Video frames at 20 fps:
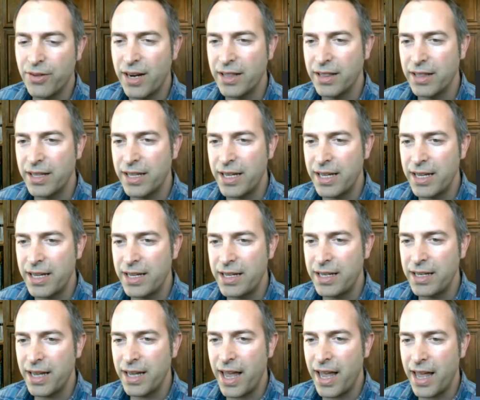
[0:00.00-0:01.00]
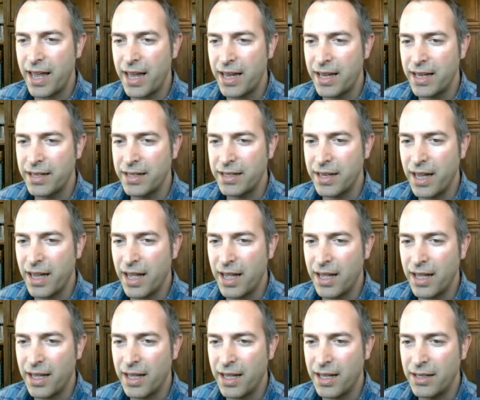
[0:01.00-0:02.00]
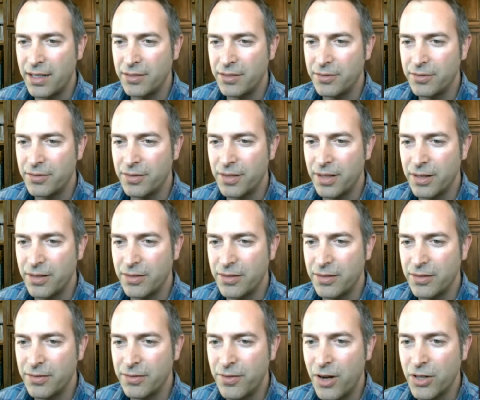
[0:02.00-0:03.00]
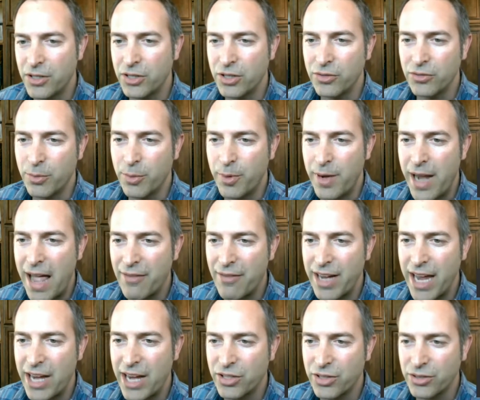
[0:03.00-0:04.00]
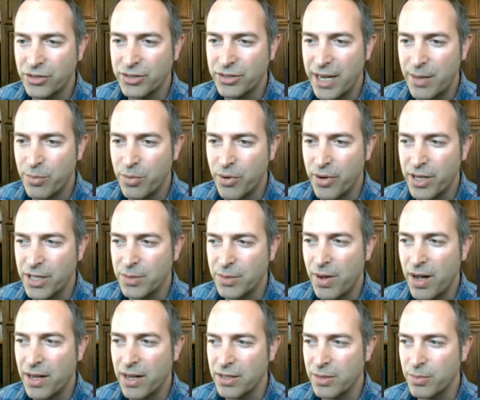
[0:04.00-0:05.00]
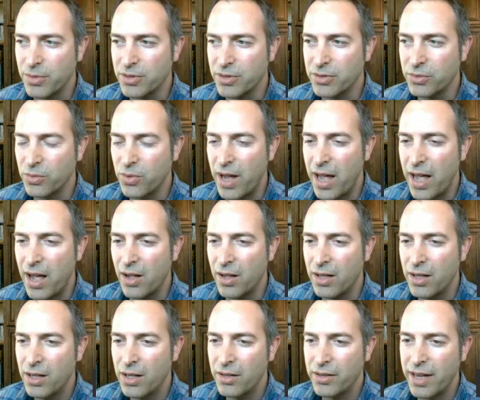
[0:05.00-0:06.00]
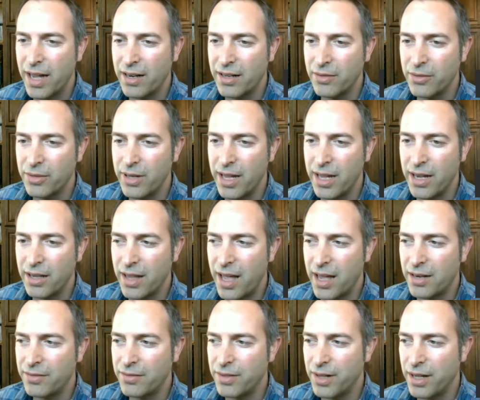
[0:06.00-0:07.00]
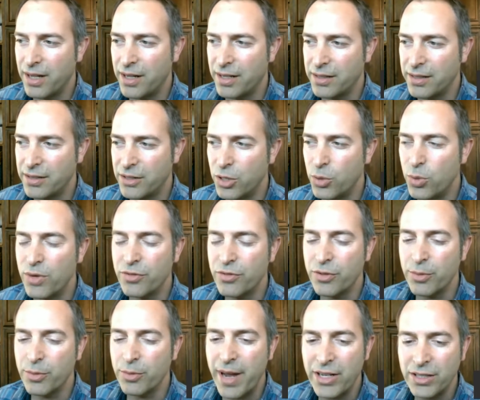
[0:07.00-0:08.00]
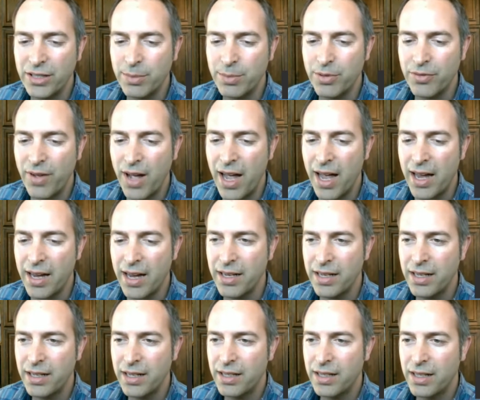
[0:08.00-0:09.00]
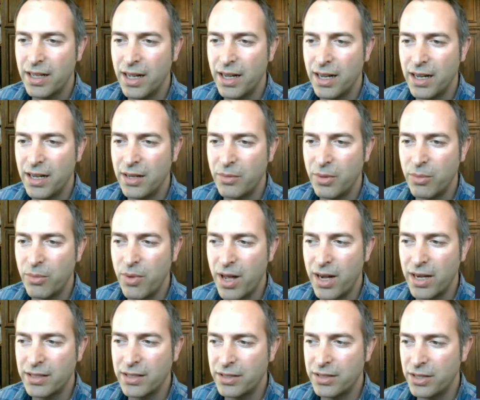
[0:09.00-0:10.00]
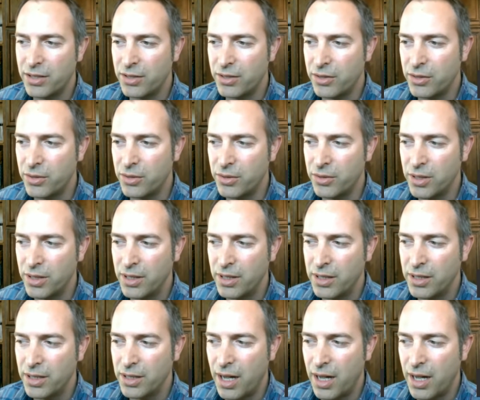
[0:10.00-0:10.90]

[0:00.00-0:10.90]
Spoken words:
friendly and functional from a navigational standpoint as possible as well. We had a lot of new information to provide, and we wanted to